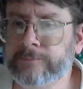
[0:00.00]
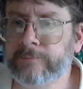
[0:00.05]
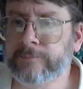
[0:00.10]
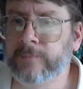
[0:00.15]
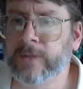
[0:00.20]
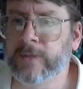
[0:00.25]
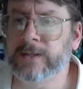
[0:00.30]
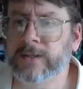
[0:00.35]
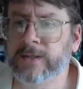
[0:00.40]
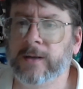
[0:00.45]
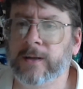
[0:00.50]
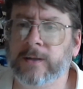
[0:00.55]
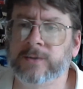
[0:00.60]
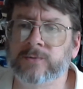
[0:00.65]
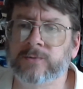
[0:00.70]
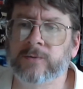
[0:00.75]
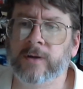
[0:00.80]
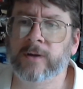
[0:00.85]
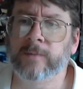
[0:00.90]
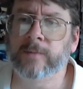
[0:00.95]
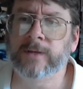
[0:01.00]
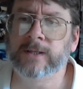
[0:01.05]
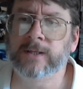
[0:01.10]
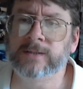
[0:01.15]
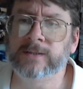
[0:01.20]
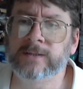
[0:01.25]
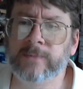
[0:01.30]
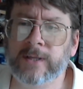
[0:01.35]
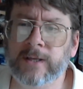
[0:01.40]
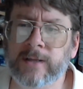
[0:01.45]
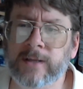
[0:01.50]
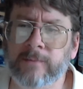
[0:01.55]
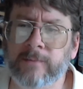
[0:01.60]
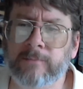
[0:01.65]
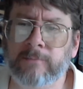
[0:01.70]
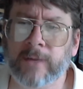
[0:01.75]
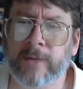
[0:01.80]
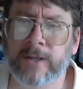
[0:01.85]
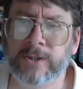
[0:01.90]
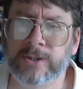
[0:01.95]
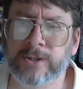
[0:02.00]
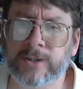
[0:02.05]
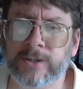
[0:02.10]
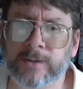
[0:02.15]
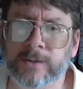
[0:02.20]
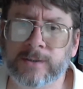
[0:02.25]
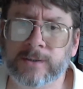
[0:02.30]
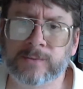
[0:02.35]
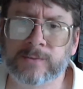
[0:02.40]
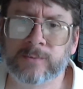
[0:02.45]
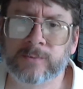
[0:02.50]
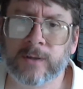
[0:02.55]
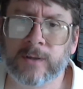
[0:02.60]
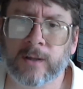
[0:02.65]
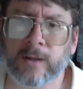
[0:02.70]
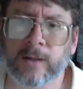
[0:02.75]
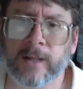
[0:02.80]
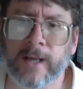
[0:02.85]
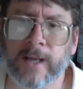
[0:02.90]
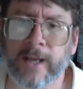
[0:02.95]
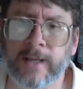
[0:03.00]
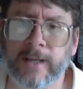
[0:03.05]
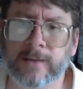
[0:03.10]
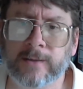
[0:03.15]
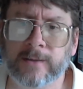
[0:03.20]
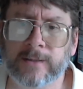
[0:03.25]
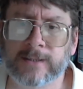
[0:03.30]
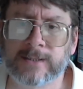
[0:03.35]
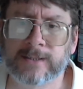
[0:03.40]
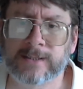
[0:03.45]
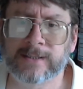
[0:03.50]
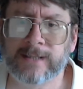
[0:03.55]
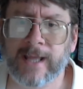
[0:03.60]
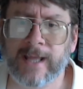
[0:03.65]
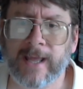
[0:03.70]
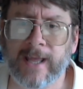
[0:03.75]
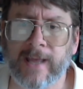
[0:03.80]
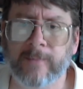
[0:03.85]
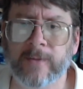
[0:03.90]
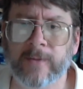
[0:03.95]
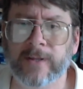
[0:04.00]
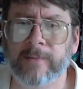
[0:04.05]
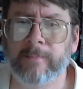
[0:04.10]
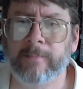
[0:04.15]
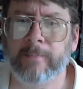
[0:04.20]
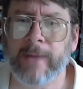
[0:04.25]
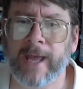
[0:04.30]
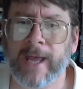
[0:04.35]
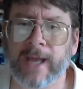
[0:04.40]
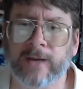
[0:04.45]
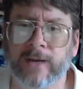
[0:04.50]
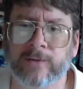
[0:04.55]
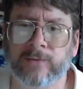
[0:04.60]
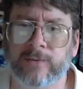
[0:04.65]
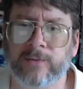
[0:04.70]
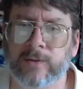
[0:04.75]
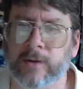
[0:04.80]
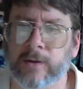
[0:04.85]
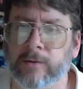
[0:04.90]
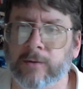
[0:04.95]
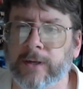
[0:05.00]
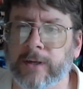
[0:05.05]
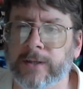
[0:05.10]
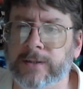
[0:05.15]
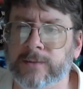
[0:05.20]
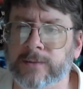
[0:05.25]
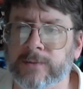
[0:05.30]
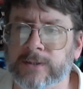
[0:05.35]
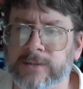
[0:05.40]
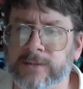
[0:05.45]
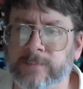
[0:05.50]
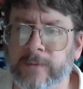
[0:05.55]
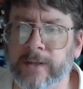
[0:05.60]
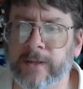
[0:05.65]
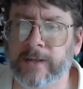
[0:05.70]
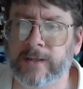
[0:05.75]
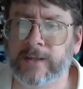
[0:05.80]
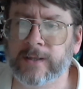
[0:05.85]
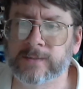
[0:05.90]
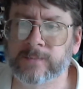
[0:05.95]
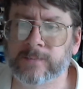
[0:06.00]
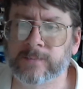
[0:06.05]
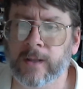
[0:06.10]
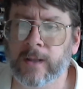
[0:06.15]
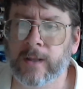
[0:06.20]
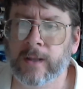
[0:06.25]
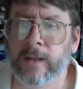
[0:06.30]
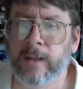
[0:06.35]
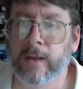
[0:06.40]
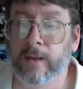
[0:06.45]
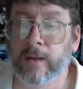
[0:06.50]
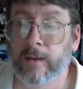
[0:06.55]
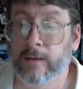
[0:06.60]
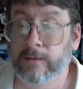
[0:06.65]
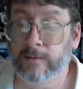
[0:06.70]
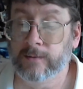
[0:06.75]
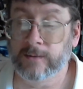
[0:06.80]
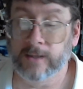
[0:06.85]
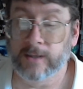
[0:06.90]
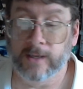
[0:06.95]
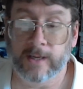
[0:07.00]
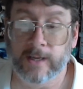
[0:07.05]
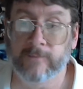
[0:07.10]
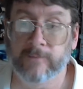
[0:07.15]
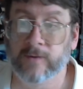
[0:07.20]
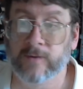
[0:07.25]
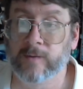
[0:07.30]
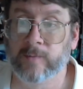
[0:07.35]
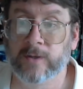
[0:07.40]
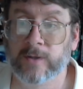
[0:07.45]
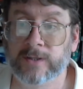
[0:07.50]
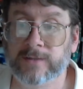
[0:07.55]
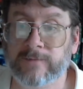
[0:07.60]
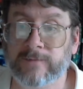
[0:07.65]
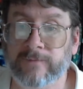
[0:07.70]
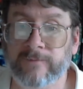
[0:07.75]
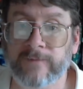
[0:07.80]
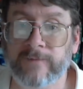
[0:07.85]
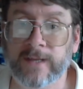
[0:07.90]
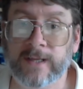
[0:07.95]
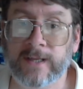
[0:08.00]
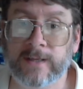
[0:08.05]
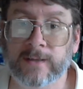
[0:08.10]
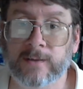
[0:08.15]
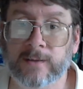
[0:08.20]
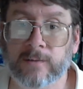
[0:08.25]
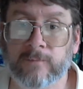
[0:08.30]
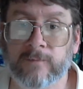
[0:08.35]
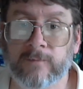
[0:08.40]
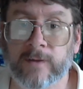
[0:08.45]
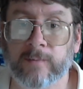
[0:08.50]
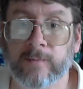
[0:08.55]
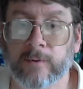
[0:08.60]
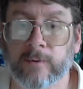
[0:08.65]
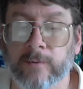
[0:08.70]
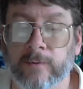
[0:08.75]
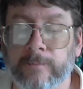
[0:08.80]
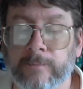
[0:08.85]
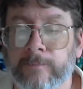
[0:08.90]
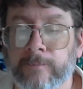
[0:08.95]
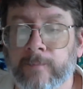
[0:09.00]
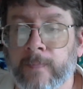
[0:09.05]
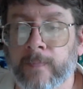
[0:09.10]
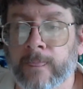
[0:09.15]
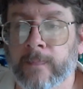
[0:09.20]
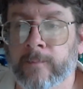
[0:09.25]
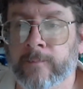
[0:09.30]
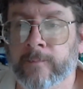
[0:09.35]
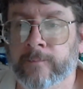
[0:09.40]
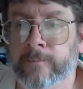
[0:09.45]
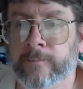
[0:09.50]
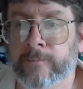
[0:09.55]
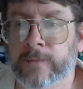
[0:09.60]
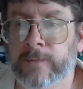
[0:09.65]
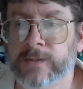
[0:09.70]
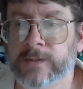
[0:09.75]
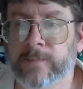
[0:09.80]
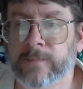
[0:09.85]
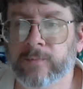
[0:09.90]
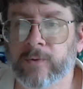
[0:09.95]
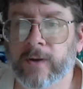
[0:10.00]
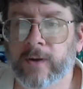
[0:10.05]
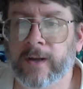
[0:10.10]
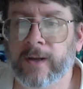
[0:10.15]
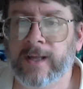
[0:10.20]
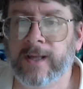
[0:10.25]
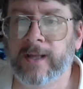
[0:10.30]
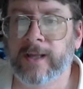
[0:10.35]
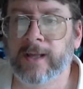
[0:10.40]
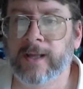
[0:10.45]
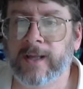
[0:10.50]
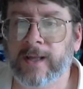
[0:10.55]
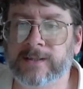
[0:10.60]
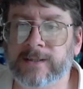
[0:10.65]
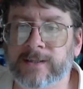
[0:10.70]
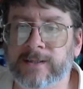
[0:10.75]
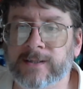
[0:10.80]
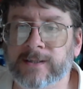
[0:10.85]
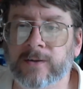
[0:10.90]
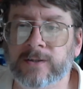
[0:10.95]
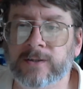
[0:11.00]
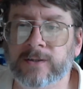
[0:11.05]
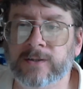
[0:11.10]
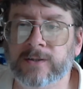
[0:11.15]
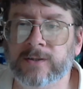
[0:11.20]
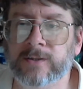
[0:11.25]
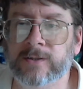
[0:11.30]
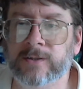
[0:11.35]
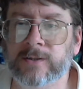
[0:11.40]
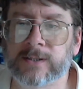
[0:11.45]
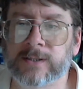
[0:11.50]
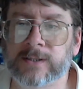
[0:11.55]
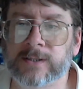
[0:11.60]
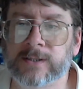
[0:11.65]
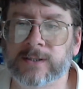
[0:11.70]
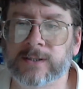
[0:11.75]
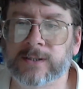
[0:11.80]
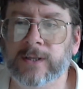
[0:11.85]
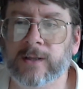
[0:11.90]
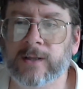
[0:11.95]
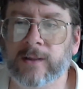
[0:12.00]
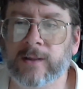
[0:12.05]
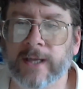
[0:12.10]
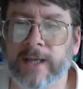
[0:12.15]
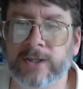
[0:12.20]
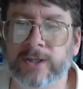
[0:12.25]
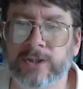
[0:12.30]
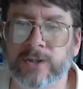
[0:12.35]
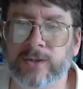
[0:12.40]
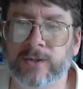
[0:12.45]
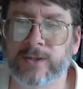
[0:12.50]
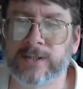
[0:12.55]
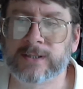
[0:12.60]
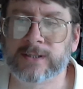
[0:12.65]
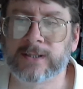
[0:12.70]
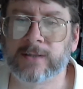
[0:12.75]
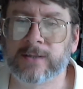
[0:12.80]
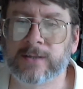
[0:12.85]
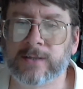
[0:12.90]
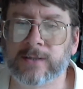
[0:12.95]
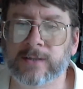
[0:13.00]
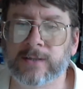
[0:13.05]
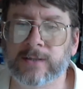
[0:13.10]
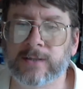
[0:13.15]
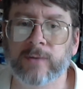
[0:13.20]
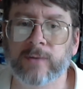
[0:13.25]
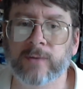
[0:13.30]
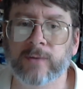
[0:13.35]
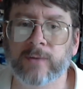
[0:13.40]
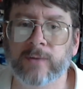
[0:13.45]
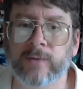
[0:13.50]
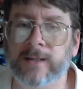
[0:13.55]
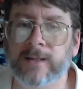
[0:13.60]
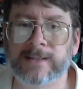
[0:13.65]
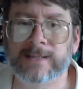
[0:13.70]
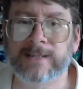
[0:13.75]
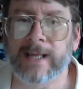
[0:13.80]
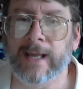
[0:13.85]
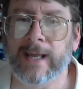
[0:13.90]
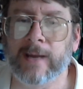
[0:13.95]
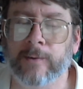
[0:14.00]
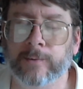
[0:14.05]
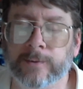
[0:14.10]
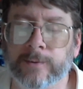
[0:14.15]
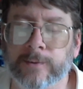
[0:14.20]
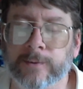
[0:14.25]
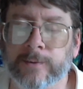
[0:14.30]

that Donald Trump and his media munchkins would alight on the stab in the back theory to explain his inevitable defeat in November. The surprise is that they are doing so with the election still 3 months out.